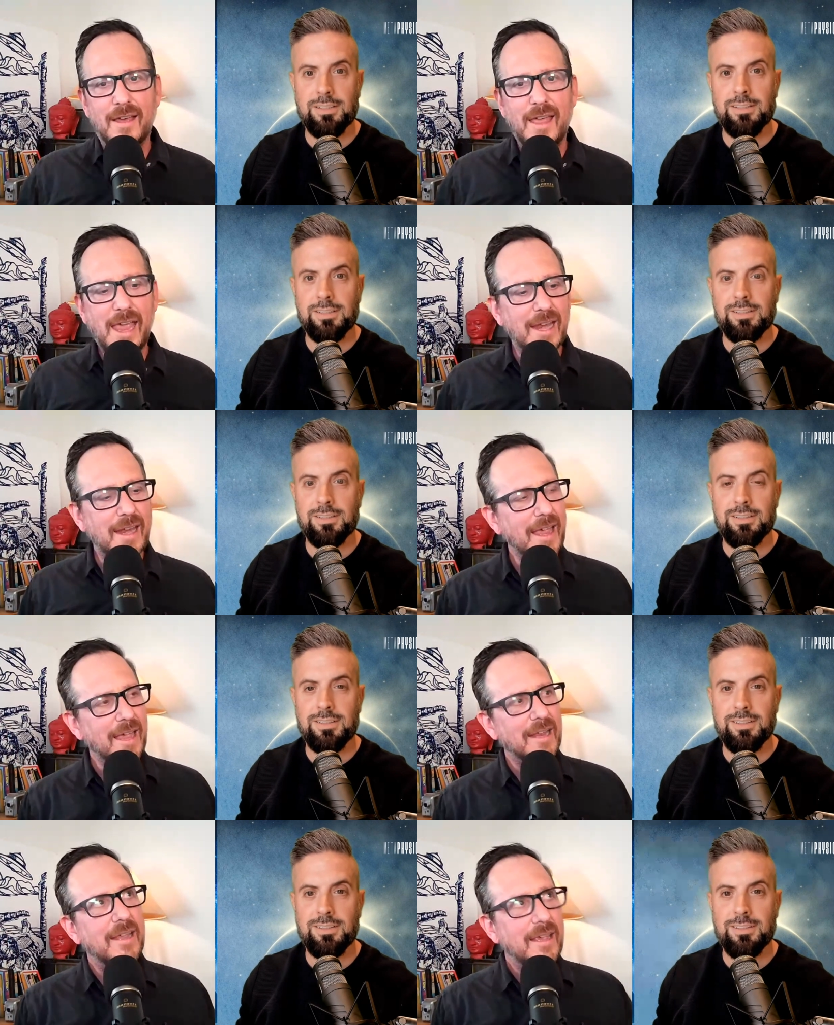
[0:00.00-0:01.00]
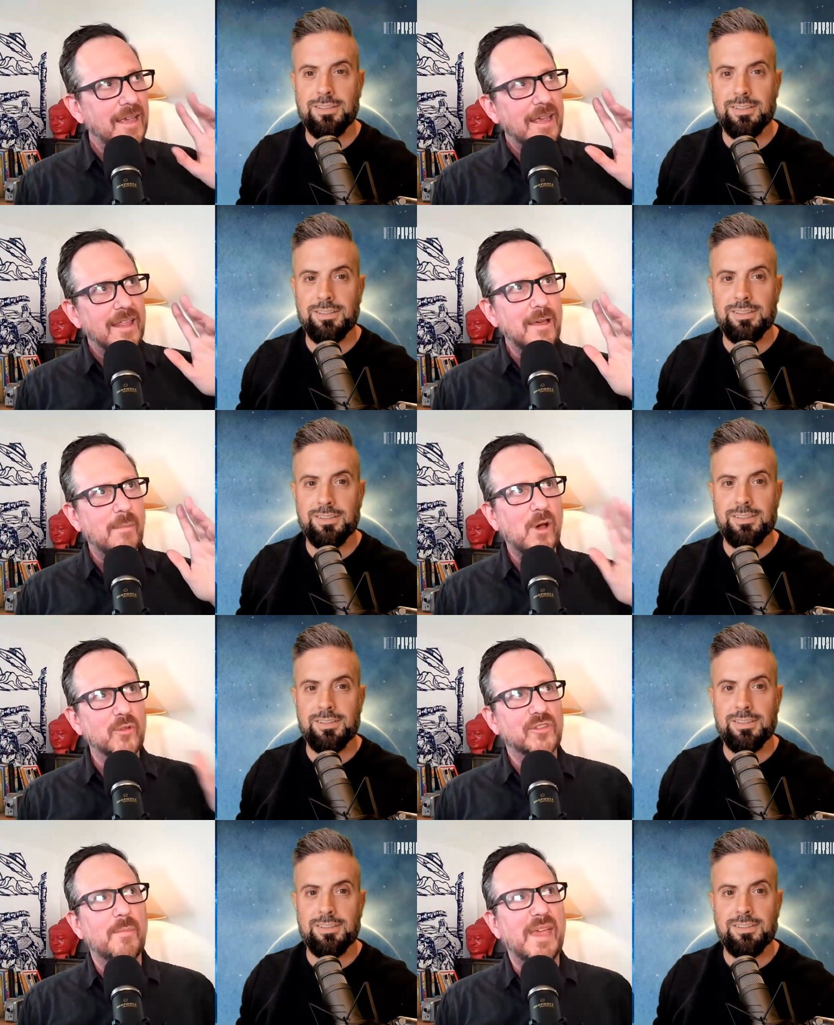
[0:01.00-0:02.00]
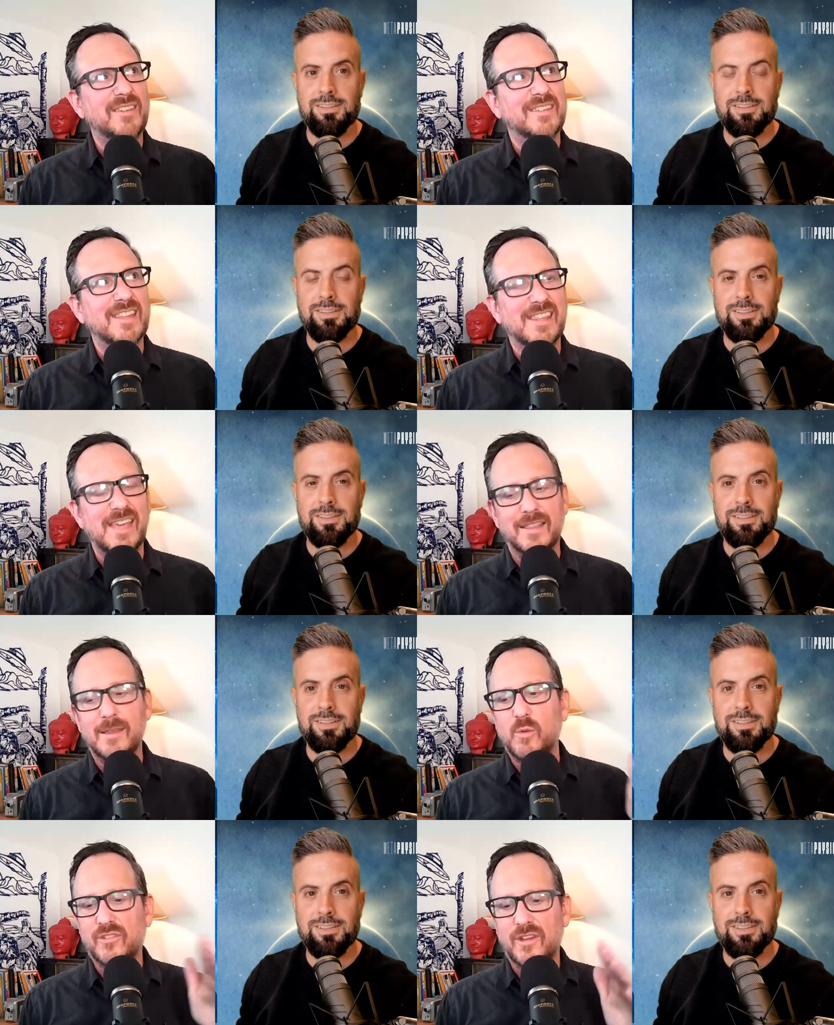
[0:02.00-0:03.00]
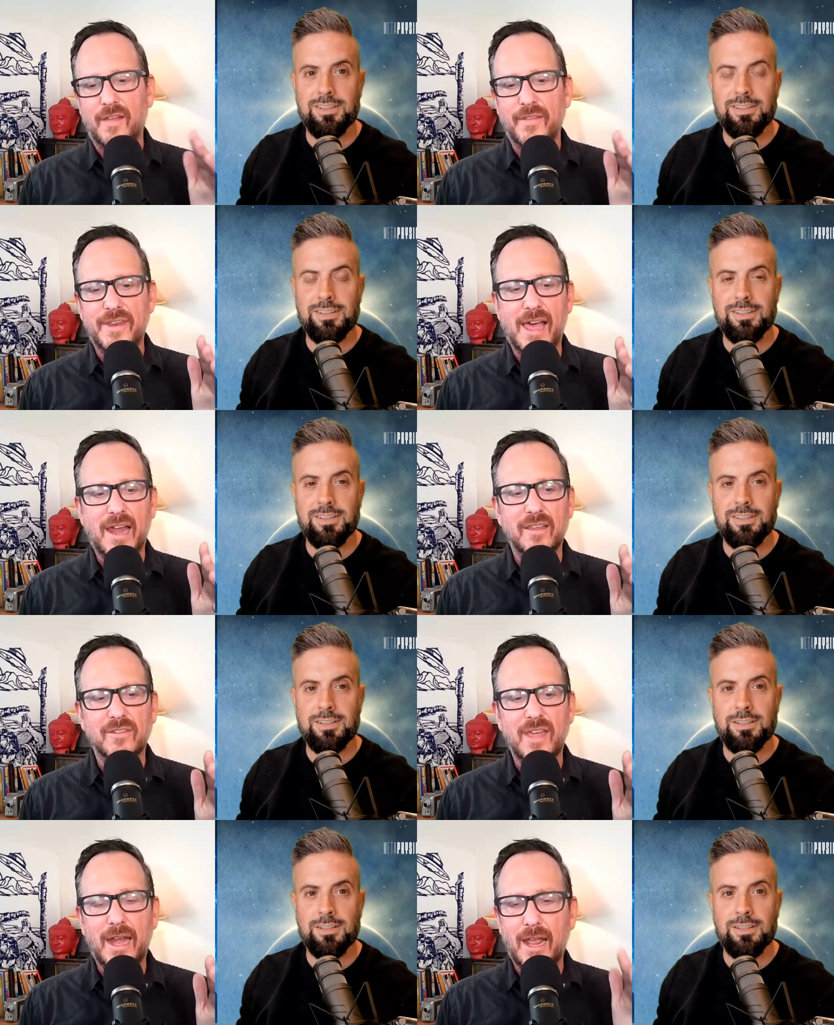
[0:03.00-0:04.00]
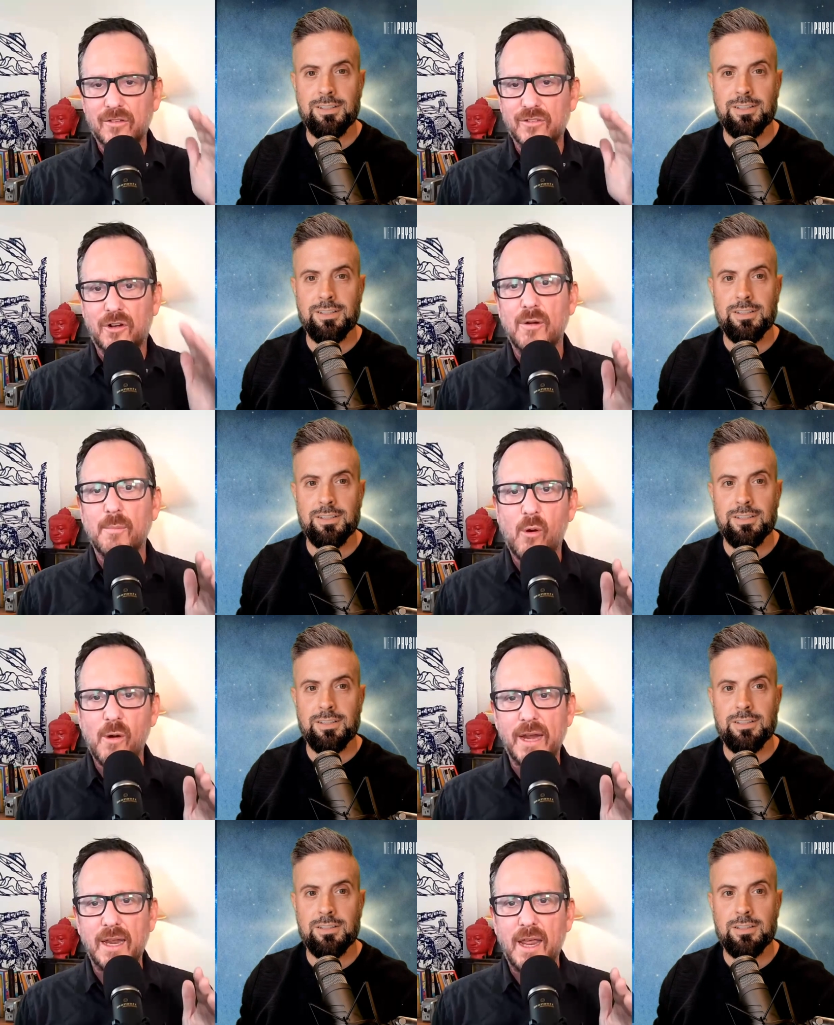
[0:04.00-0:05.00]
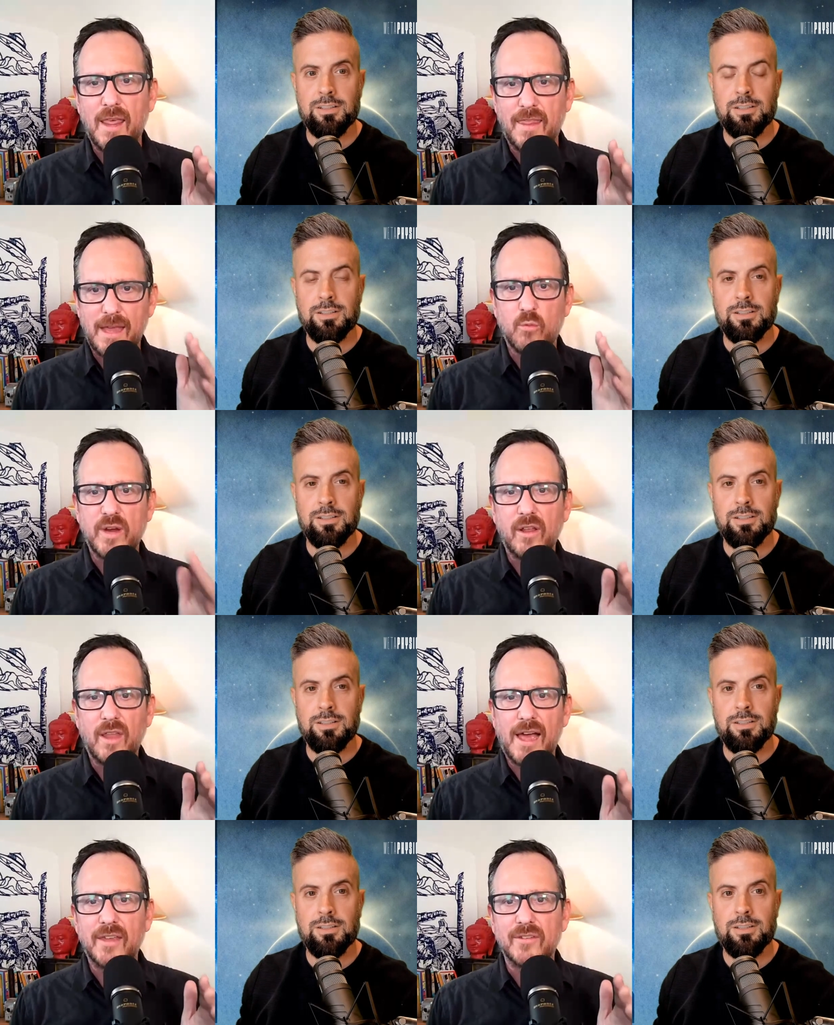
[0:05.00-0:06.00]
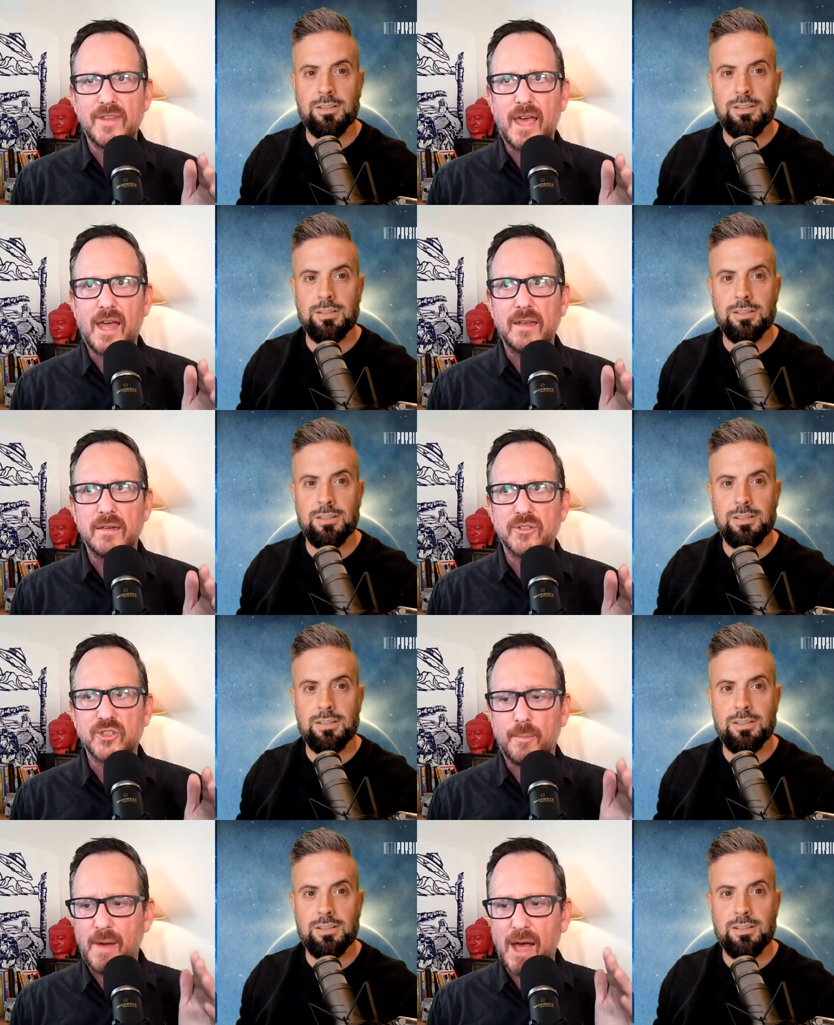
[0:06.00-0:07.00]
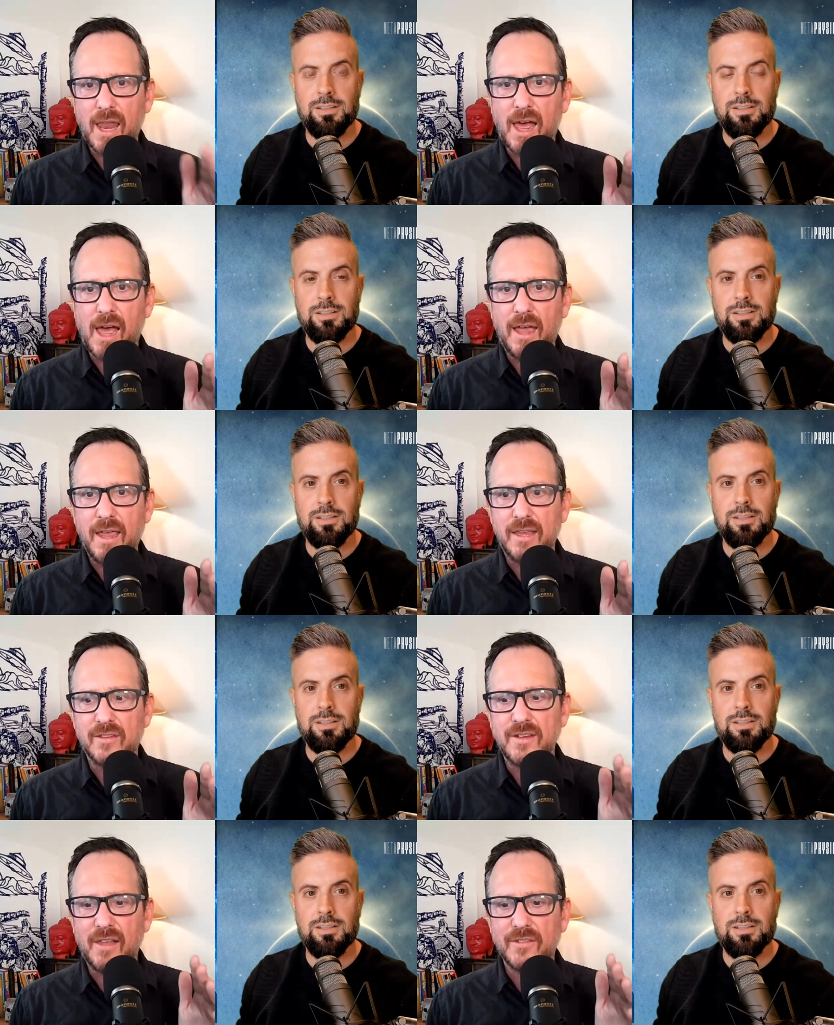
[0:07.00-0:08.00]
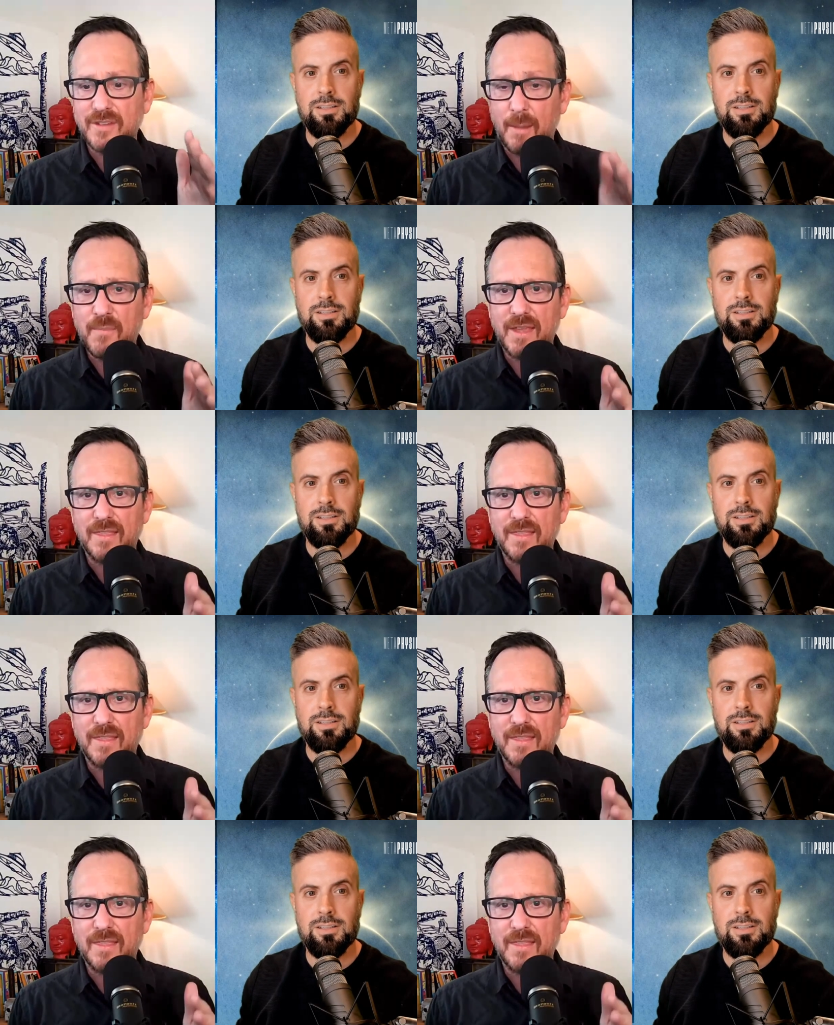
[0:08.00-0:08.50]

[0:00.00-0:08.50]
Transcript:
Speaker 1: and and the most amazing thing that we saw in the data is that at a certain point they realized that shambhala is not something